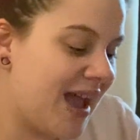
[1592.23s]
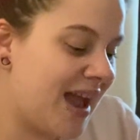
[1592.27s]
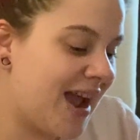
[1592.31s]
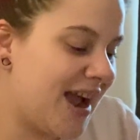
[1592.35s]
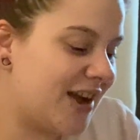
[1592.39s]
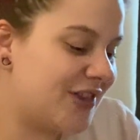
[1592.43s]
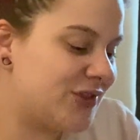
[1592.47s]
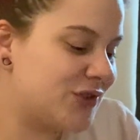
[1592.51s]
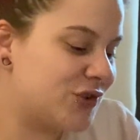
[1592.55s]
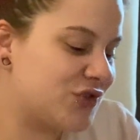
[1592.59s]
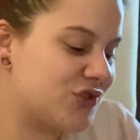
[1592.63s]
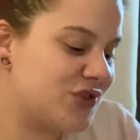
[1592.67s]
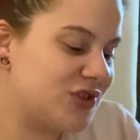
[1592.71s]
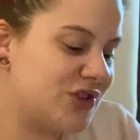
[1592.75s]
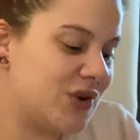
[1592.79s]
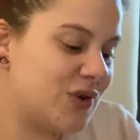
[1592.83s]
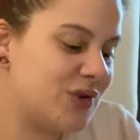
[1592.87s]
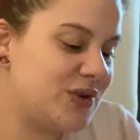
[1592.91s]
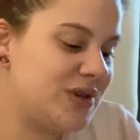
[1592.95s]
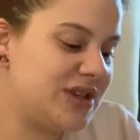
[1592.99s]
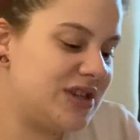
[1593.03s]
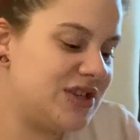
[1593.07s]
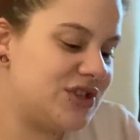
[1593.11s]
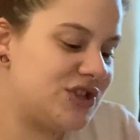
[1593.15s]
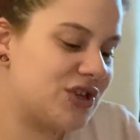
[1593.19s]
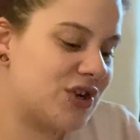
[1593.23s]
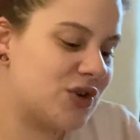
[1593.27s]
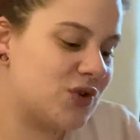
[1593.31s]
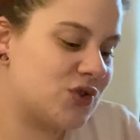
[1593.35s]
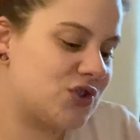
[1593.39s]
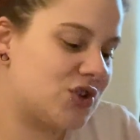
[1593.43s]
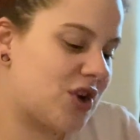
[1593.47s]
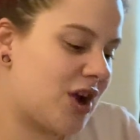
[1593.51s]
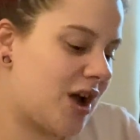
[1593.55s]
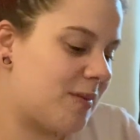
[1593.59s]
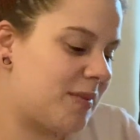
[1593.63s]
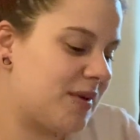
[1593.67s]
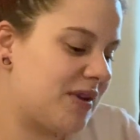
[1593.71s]
And there's no need to go
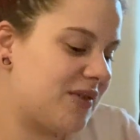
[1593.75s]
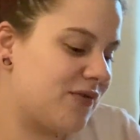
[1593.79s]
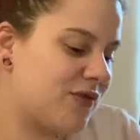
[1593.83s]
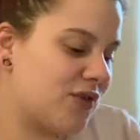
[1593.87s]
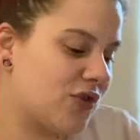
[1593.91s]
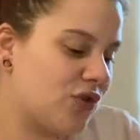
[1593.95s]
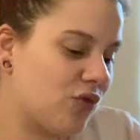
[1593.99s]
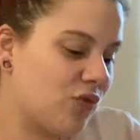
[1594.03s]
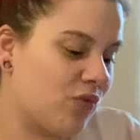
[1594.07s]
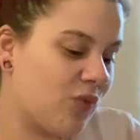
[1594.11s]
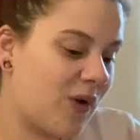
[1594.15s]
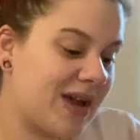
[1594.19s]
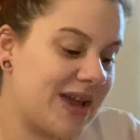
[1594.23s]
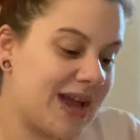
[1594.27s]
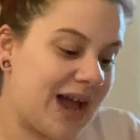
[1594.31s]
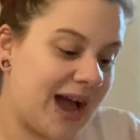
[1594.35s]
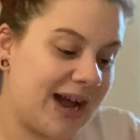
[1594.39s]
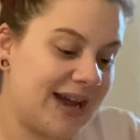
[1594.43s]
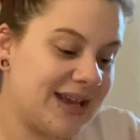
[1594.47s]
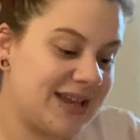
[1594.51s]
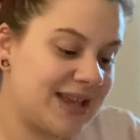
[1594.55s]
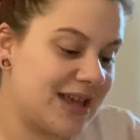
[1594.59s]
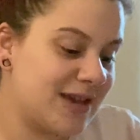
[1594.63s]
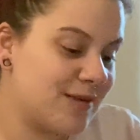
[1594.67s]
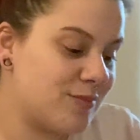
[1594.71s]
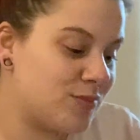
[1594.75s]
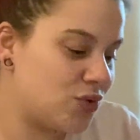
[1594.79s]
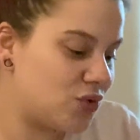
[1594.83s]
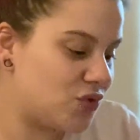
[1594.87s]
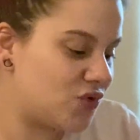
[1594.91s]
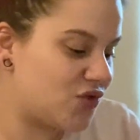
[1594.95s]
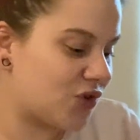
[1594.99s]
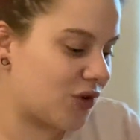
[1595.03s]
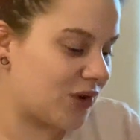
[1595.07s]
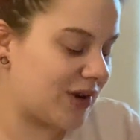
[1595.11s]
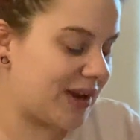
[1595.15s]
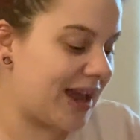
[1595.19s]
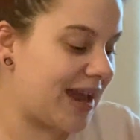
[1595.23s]
shopping for the right hiking boots
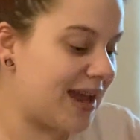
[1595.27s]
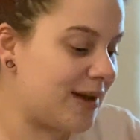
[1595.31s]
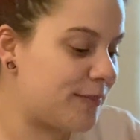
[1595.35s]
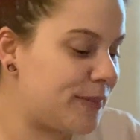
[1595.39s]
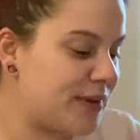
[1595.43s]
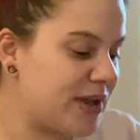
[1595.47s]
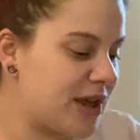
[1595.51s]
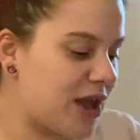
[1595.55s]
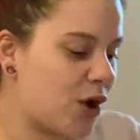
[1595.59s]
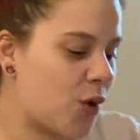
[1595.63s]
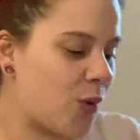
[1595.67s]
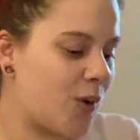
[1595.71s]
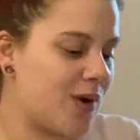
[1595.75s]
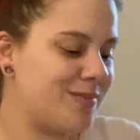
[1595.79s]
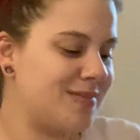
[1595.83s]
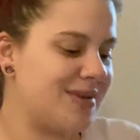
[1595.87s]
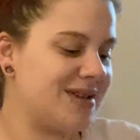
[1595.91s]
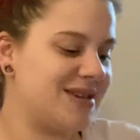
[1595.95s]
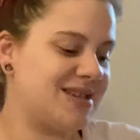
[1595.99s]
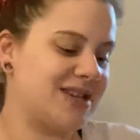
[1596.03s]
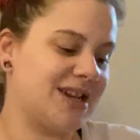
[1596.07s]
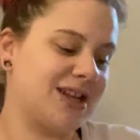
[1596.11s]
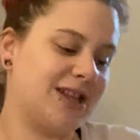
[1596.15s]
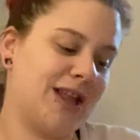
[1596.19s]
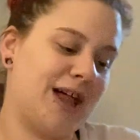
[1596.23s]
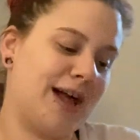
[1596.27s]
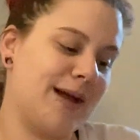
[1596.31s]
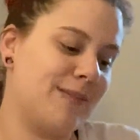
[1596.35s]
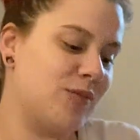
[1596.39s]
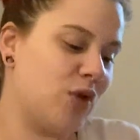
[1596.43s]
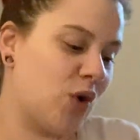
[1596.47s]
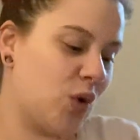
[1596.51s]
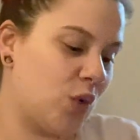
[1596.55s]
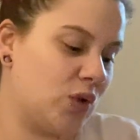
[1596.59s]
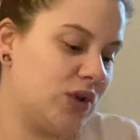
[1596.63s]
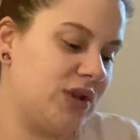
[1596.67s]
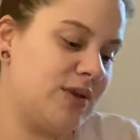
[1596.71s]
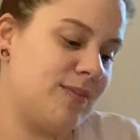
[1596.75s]
or camping equipment to climb the
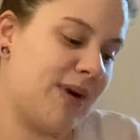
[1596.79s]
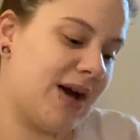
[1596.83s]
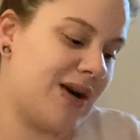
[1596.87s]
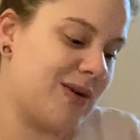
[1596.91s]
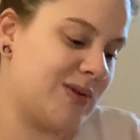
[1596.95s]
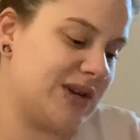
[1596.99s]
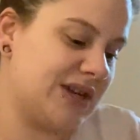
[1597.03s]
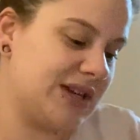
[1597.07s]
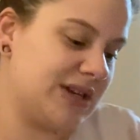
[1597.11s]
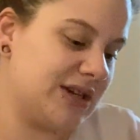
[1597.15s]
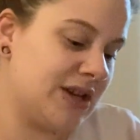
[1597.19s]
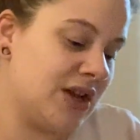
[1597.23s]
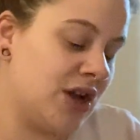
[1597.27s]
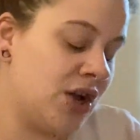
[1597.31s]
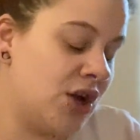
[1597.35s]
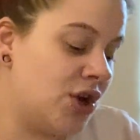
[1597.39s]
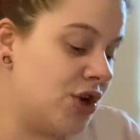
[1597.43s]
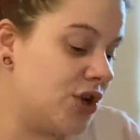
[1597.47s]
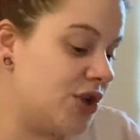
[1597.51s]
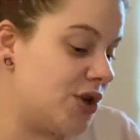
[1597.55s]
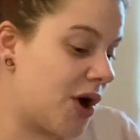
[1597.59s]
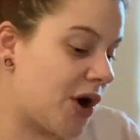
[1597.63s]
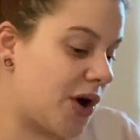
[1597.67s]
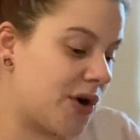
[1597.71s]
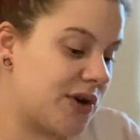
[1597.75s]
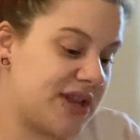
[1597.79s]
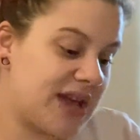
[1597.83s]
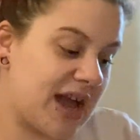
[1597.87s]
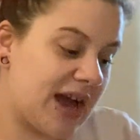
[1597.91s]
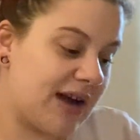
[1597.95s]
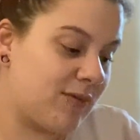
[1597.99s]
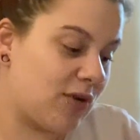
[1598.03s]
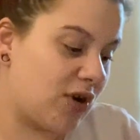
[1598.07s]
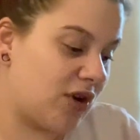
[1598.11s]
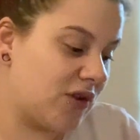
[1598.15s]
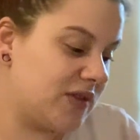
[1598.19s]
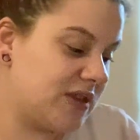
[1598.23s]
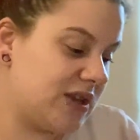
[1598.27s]
holy mountain. You already have
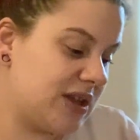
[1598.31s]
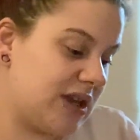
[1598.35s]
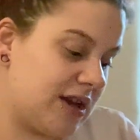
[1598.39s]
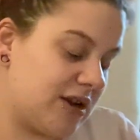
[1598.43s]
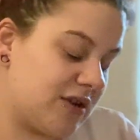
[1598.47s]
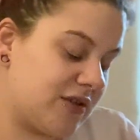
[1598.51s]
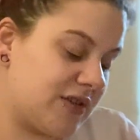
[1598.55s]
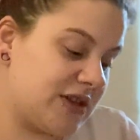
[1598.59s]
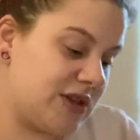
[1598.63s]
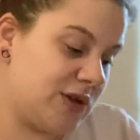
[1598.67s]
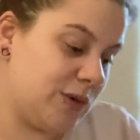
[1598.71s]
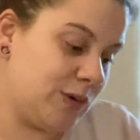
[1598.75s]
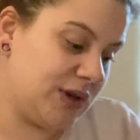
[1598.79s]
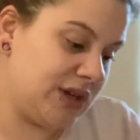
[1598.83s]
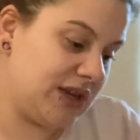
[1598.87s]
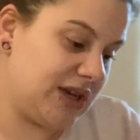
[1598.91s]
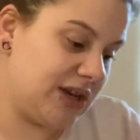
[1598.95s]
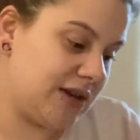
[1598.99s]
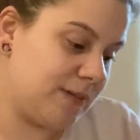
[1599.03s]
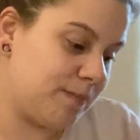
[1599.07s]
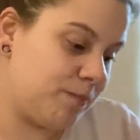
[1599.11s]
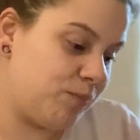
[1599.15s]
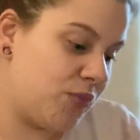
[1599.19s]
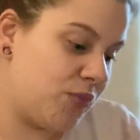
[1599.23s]
all the gear that you need.